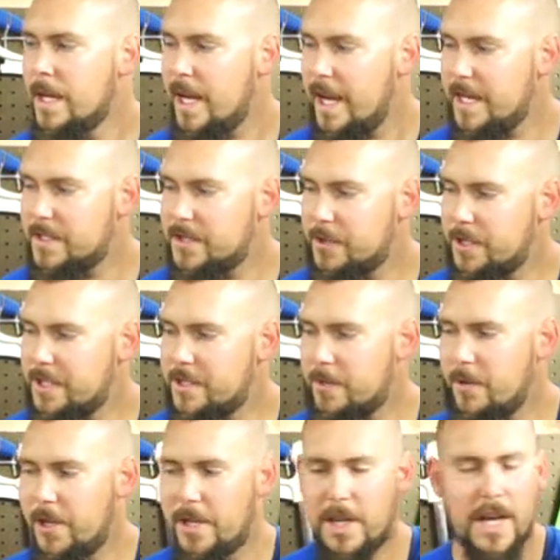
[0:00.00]
And so these are
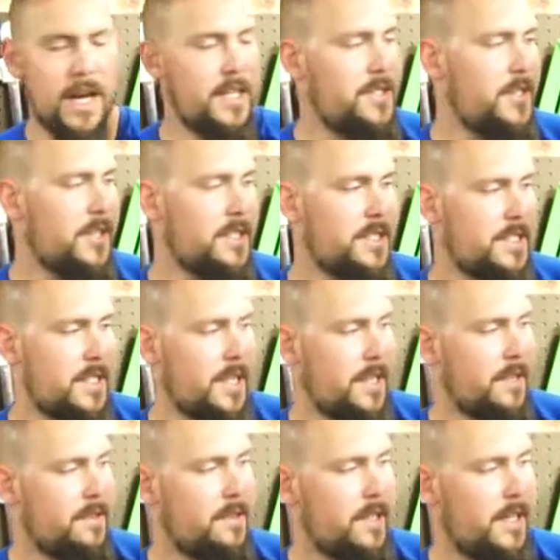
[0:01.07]
really nice. You can
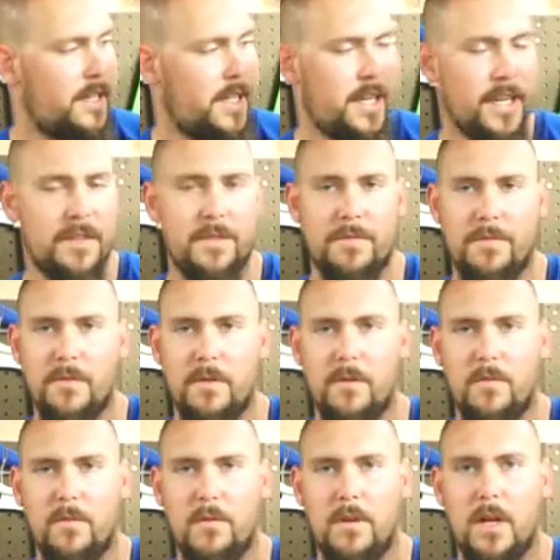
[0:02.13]
see the kit
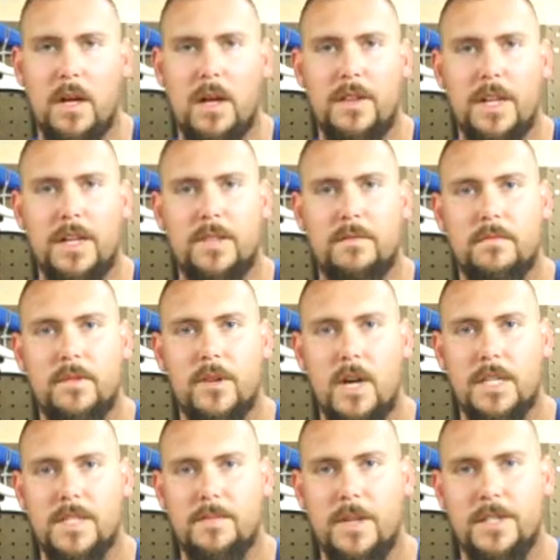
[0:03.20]
that
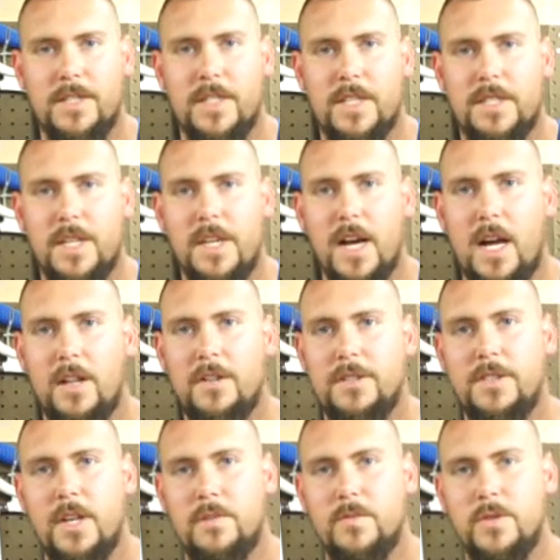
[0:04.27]
costs about
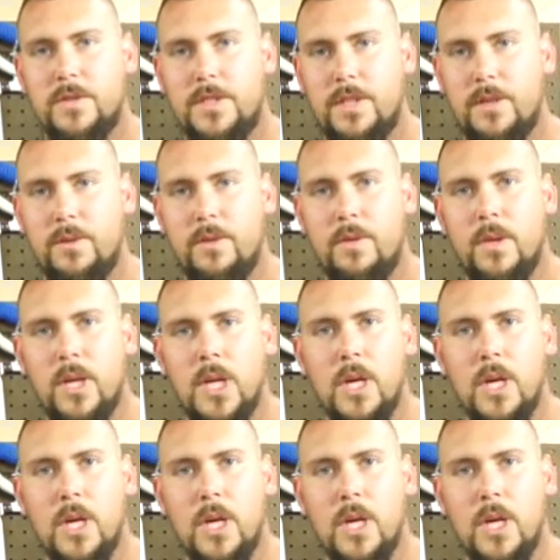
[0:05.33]
$60 comes with 2.